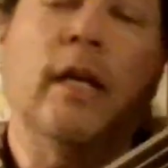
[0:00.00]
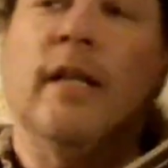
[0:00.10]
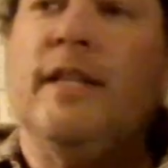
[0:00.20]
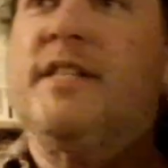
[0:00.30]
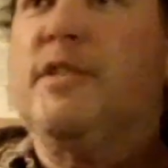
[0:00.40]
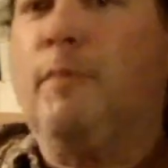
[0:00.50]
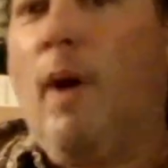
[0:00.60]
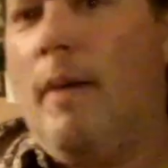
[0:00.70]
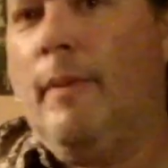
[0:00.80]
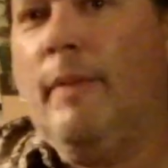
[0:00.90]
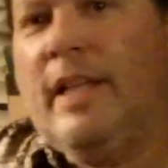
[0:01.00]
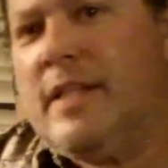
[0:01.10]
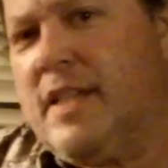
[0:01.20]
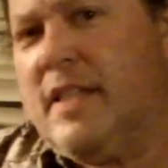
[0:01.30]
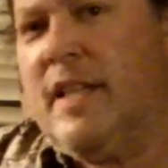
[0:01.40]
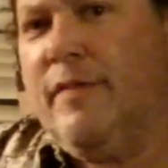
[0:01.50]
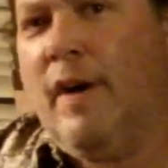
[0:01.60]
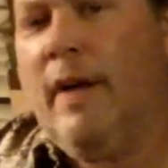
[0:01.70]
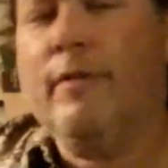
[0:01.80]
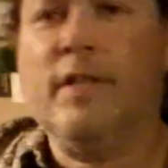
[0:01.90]
This is probably a
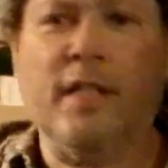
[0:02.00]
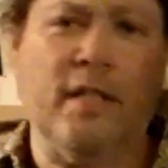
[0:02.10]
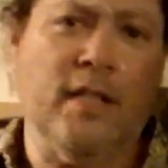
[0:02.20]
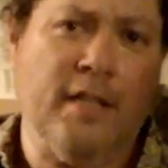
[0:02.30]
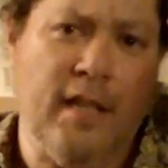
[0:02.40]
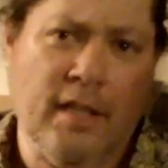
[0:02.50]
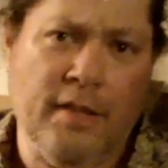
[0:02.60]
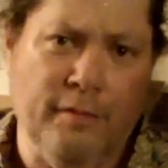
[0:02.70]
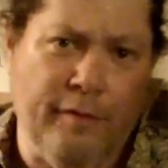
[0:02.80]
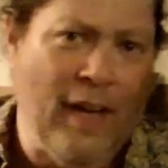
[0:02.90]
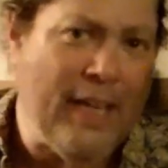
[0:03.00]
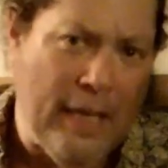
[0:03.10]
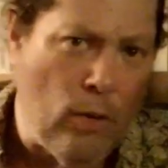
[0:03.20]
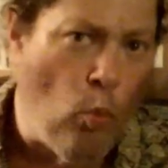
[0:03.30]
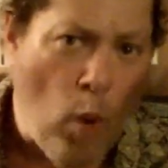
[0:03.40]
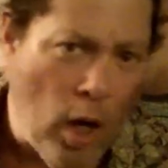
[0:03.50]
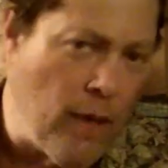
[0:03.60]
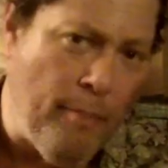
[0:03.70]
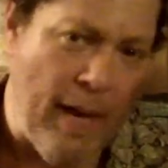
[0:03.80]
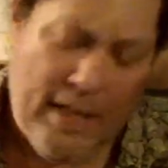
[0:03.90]
65 or 66 Viking
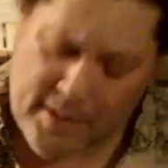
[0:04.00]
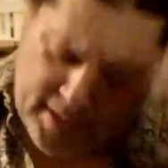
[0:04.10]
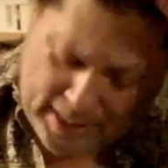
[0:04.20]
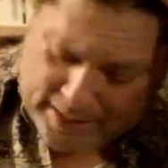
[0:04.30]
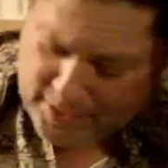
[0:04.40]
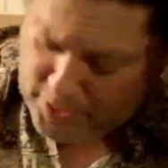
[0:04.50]
1 bass, as is